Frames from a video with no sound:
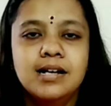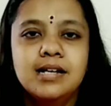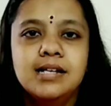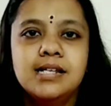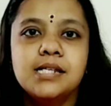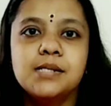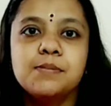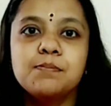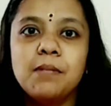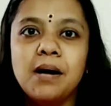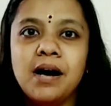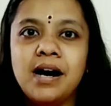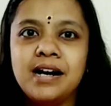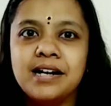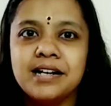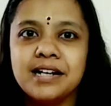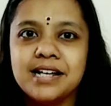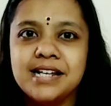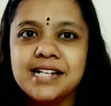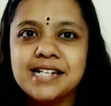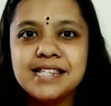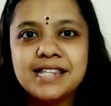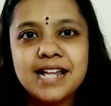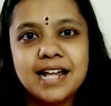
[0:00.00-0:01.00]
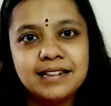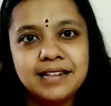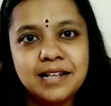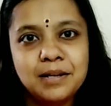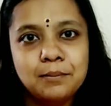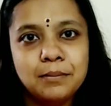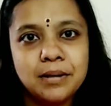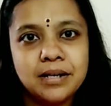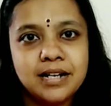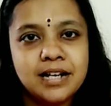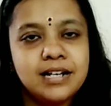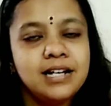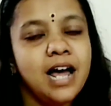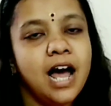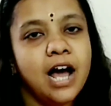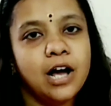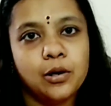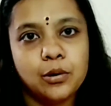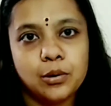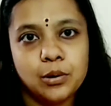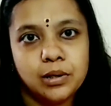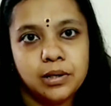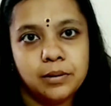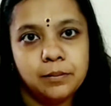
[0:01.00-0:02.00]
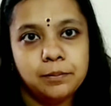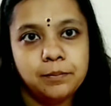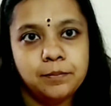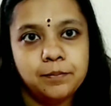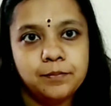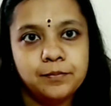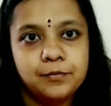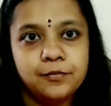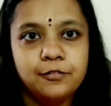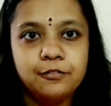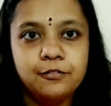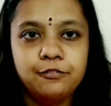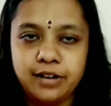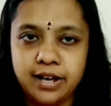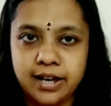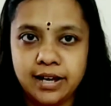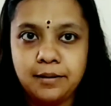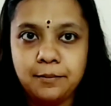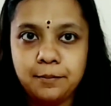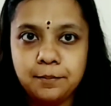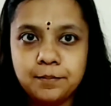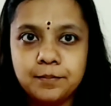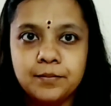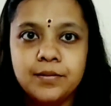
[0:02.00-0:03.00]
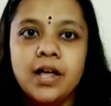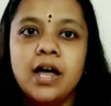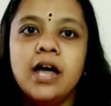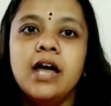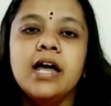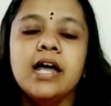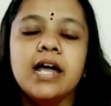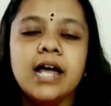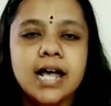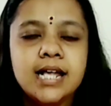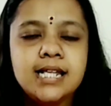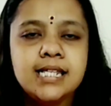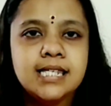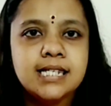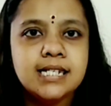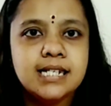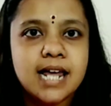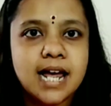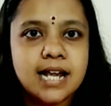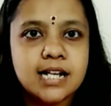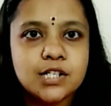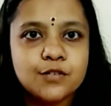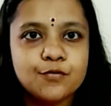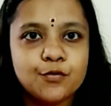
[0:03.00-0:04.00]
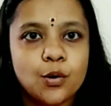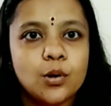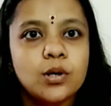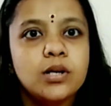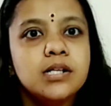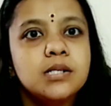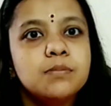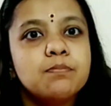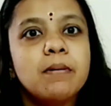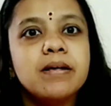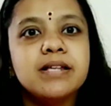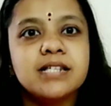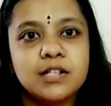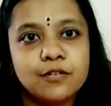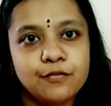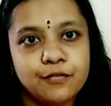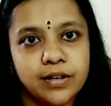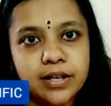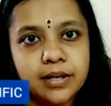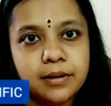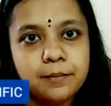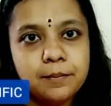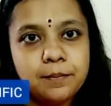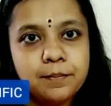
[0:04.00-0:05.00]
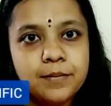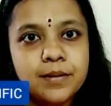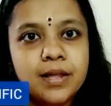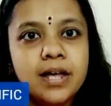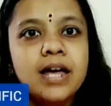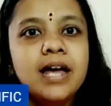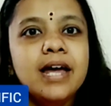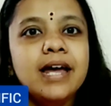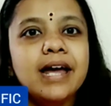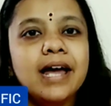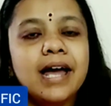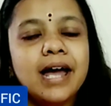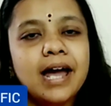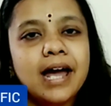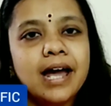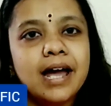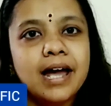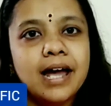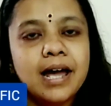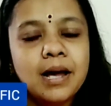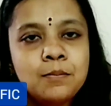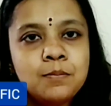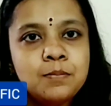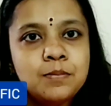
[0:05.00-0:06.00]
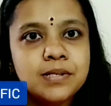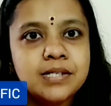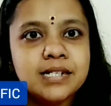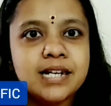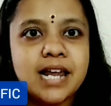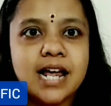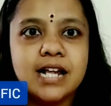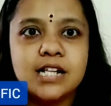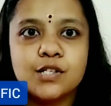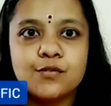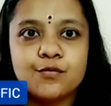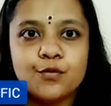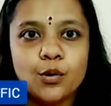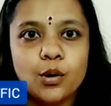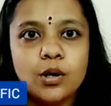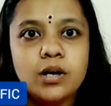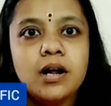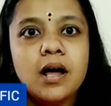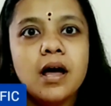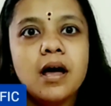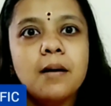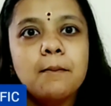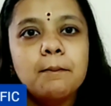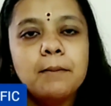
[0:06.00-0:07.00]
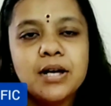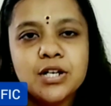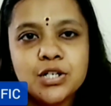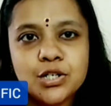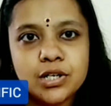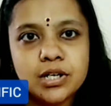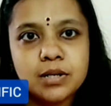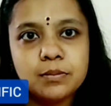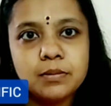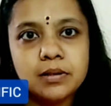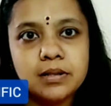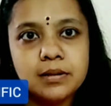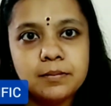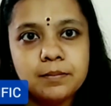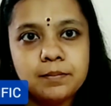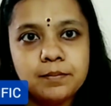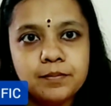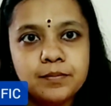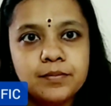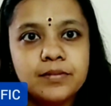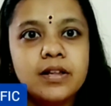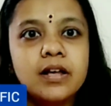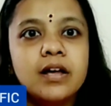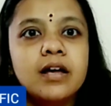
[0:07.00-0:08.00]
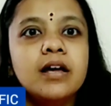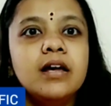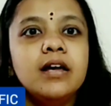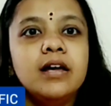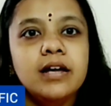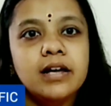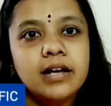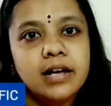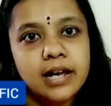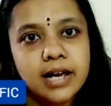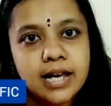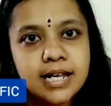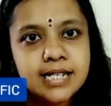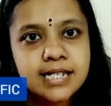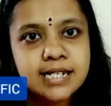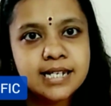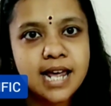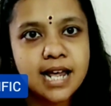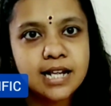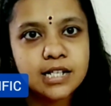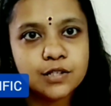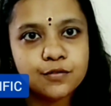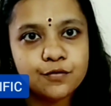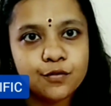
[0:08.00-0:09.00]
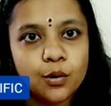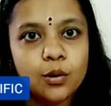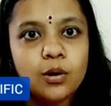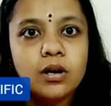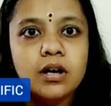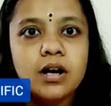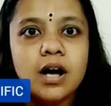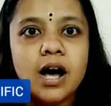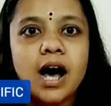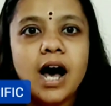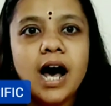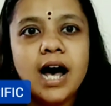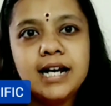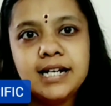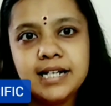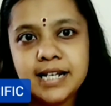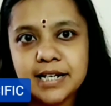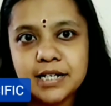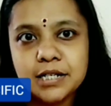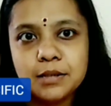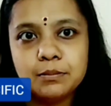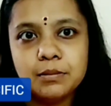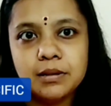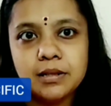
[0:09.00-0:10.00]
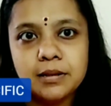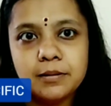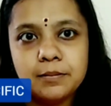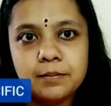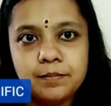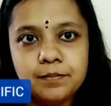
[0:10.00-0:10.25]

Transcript: SMART is nothing but an acronym where S stands for specific, M stands for measurable, a stands for attainable.